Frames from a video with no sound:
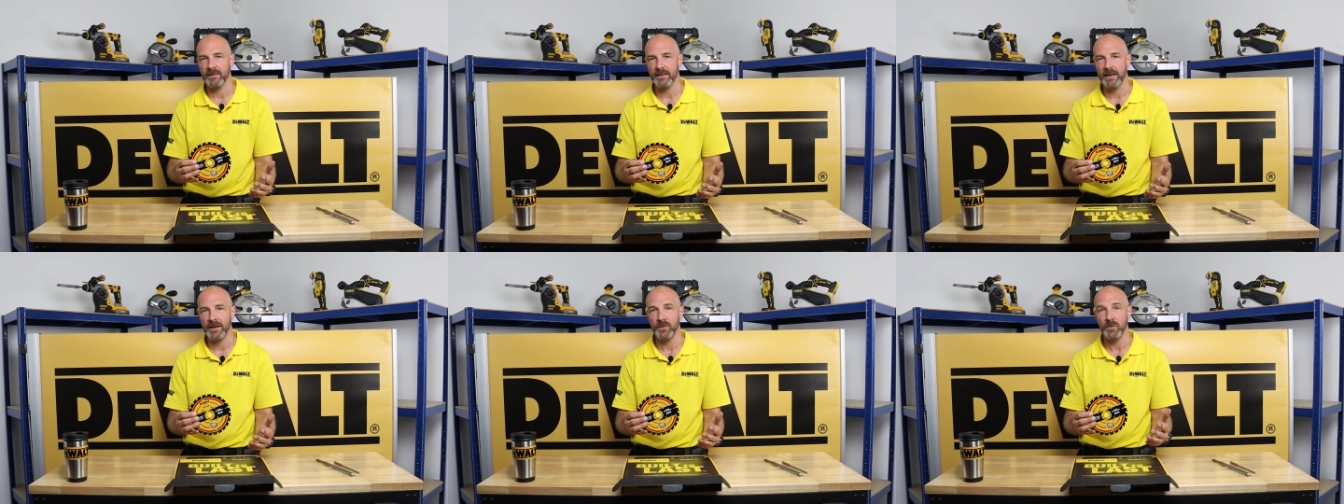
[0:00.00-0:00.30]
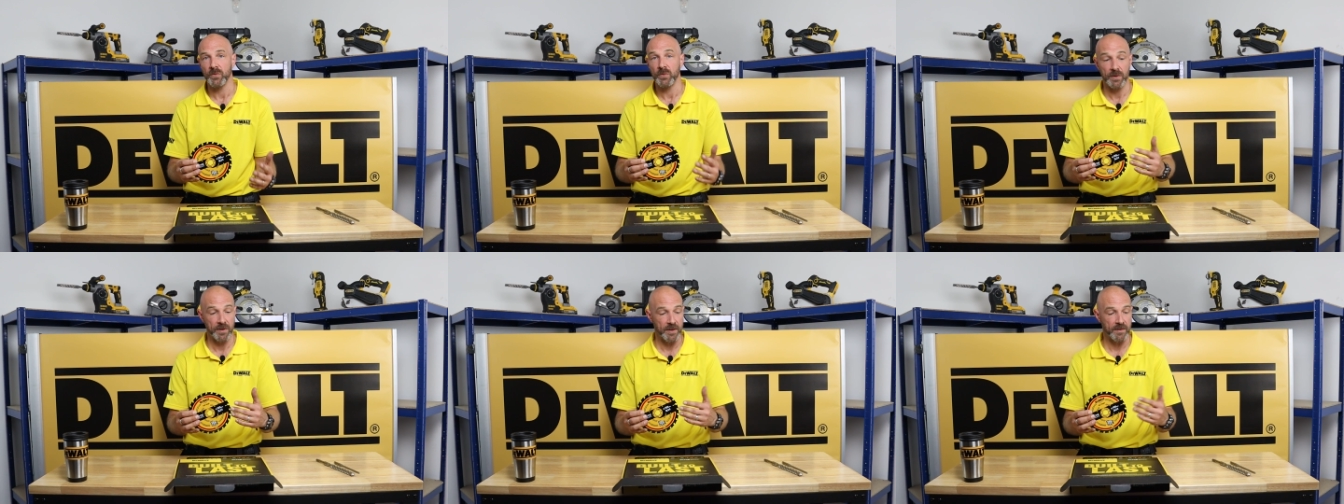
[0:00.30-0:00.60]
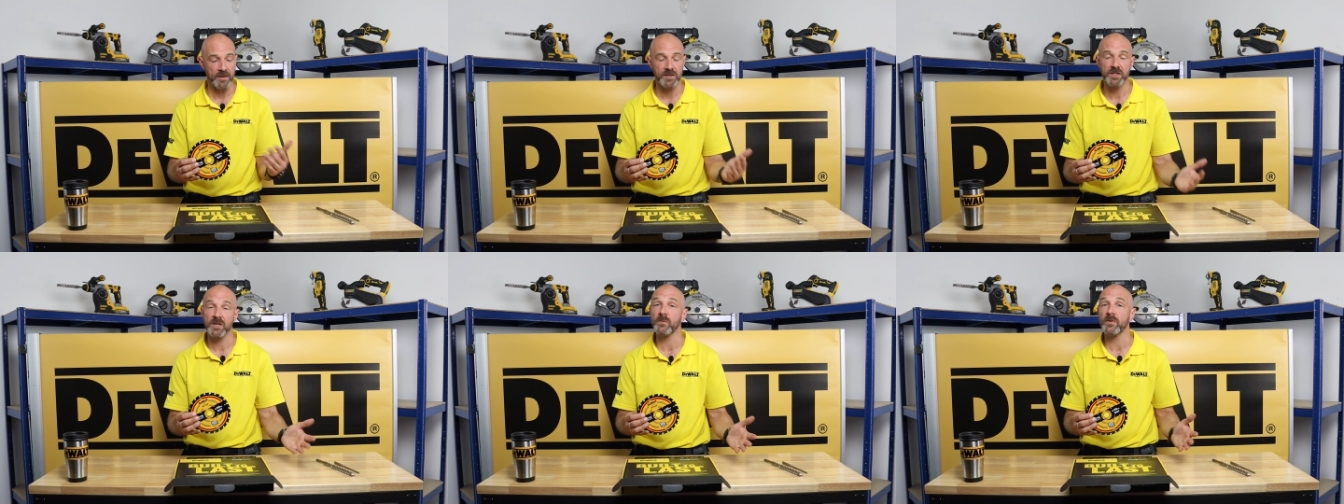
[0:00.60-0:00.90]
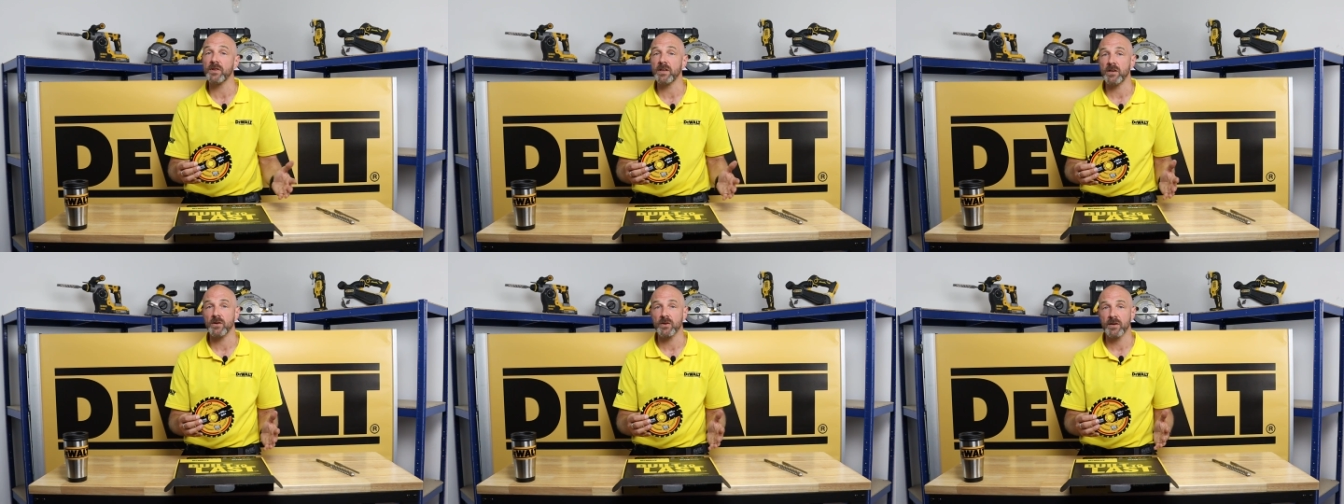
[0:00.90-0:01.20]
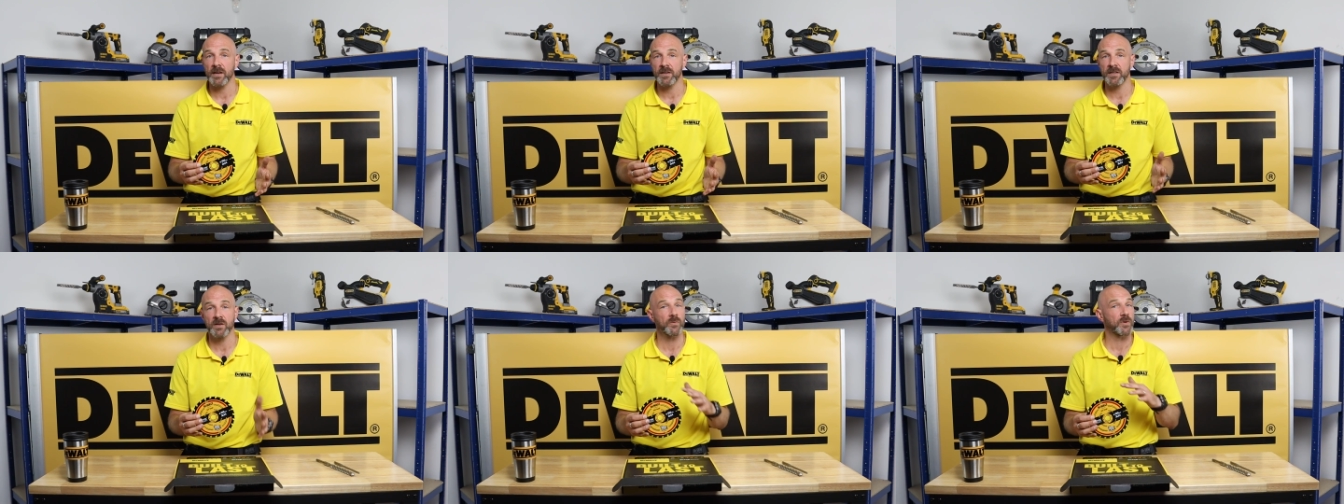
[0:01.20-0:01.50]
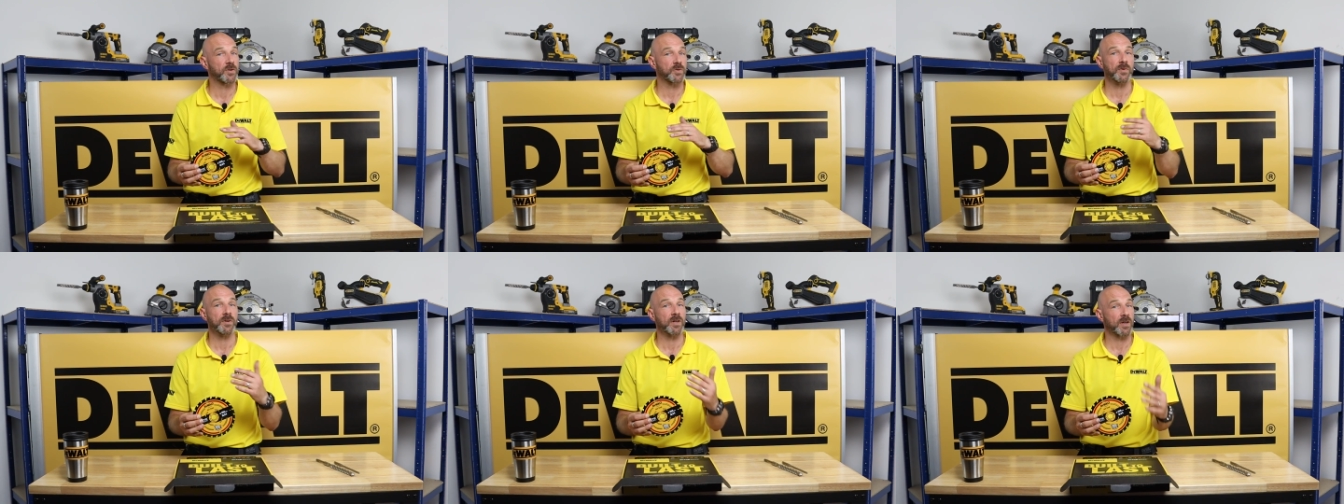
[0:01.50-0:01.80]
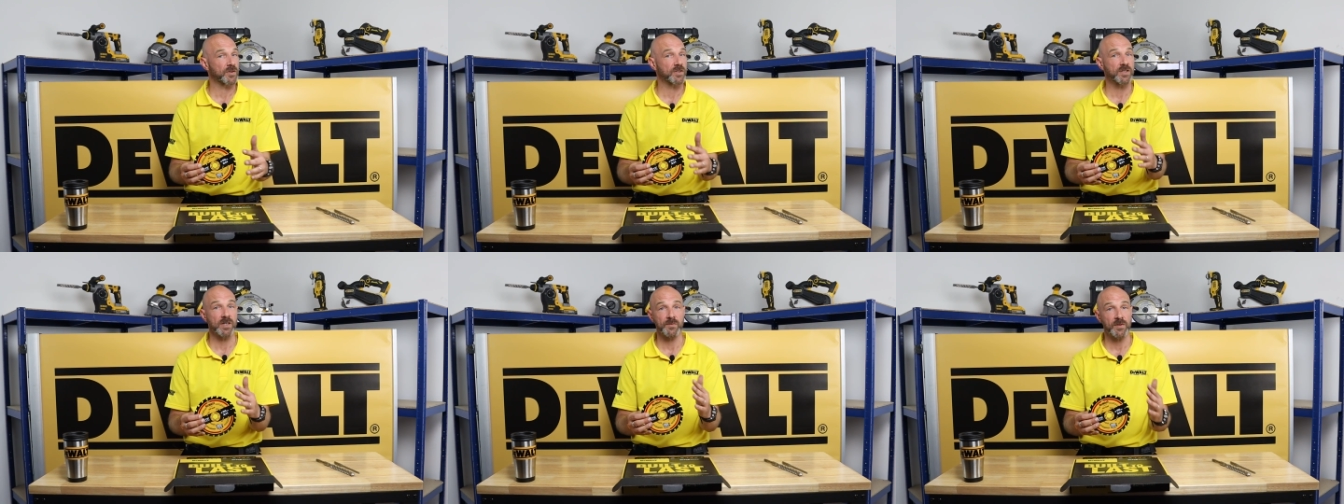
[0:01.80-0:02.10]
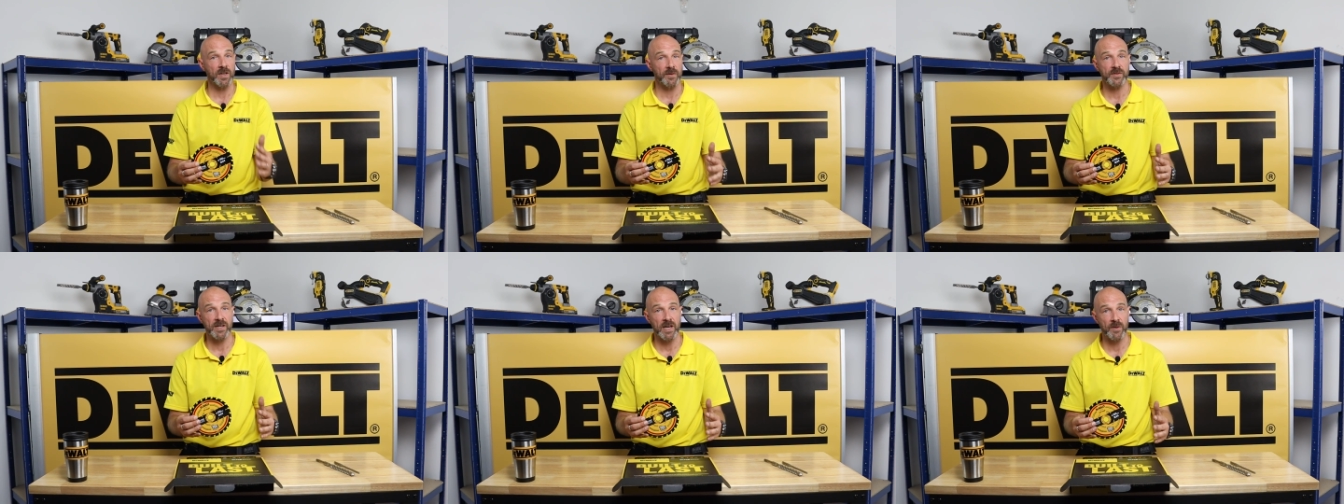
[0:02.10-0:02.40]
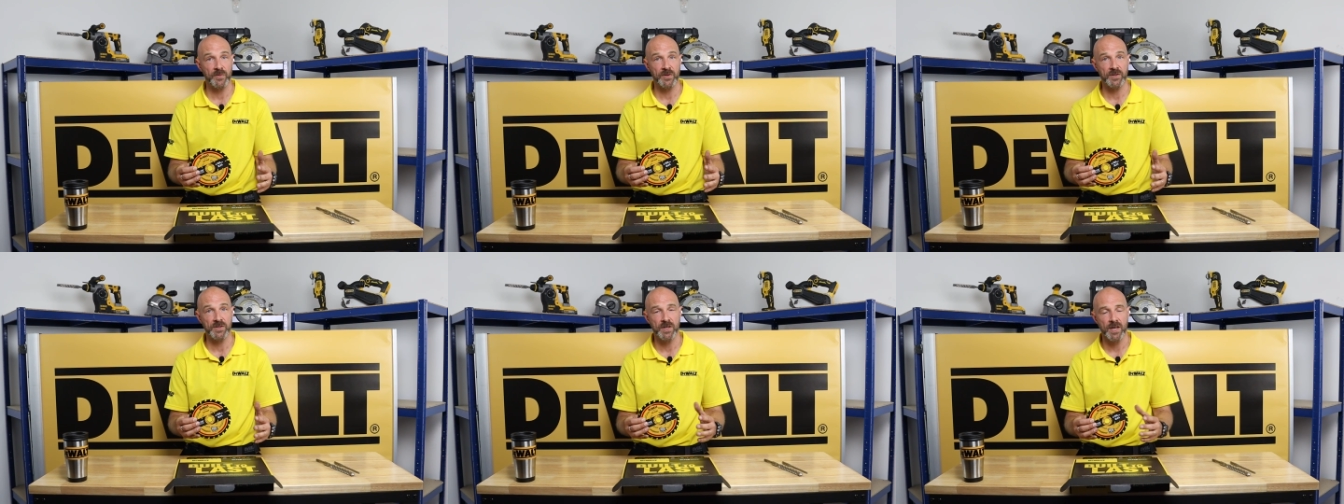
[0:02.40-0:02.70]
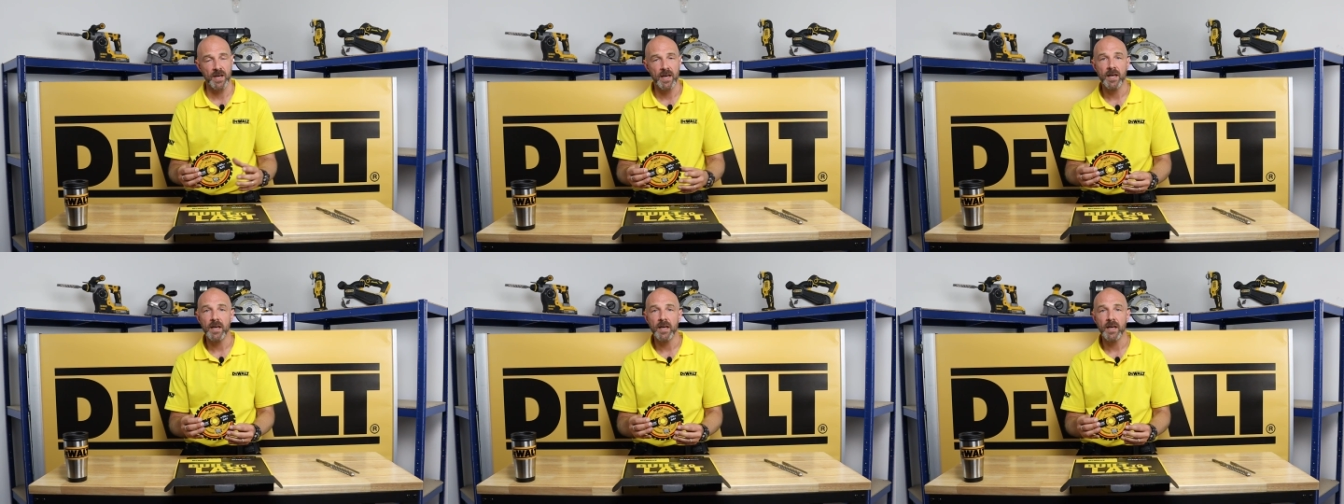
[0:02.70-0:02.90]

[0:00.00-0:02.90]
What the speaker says: that within the timber that you're cutting, which we know sometimes happens,